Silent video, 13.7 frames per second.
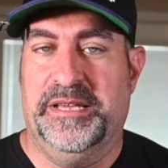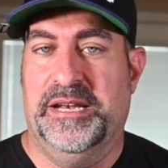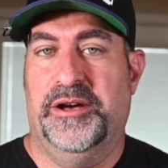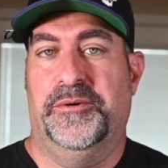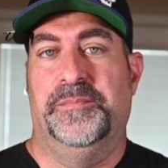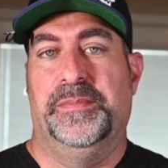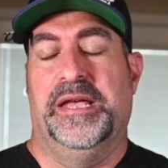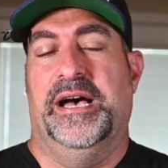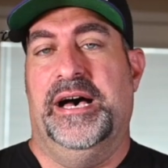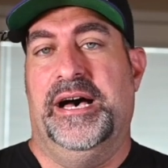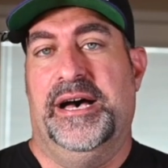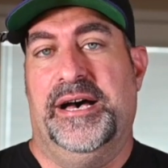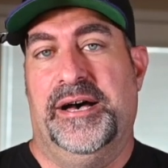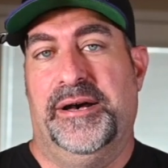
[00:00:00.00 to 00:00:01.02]
You know,
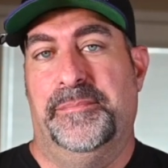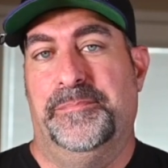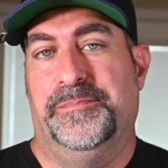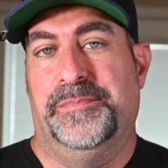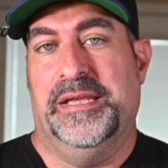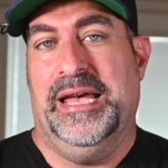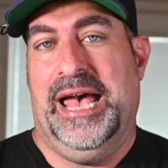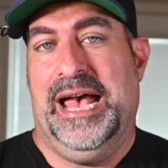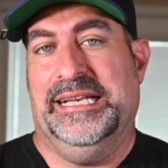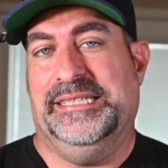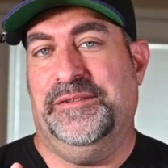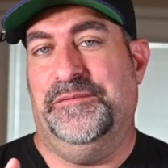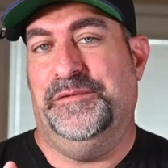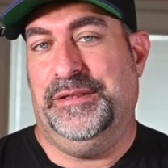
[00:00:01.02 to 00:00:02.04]
um,
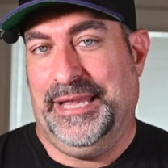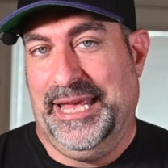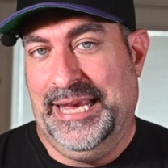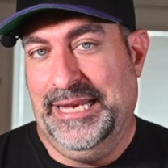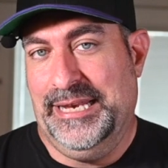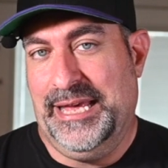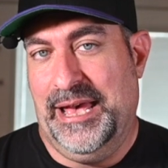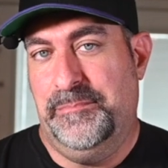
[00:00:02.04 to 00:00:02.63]
as of late,